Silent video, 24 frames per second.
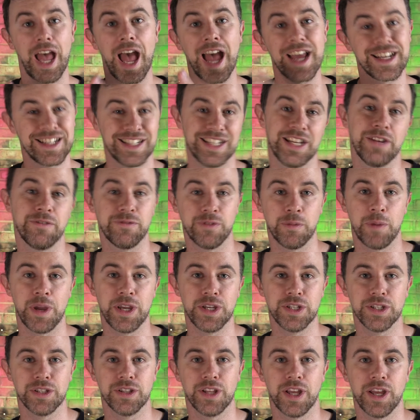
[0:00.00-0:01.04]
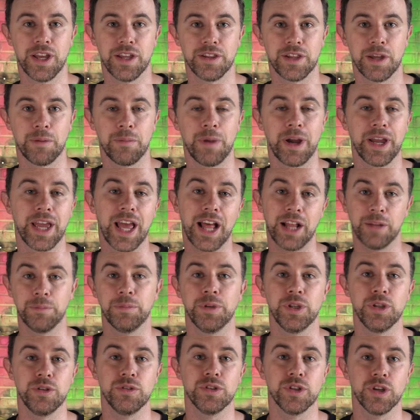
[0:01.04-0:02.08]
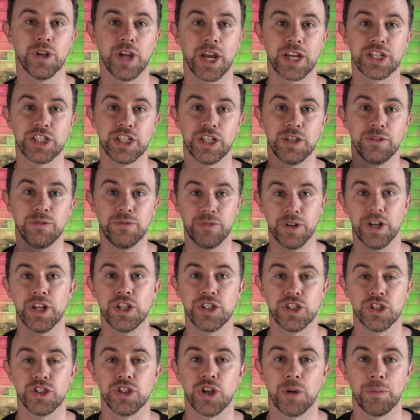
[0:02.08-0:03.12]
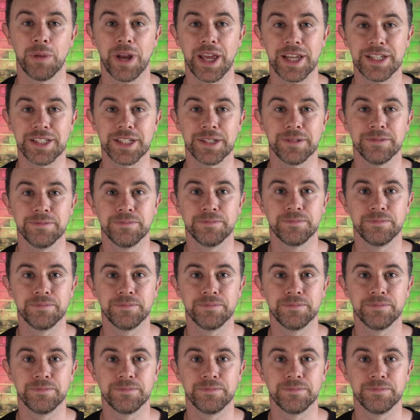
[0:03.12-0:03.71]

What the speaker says: added information there that might help you to actually finish your job later.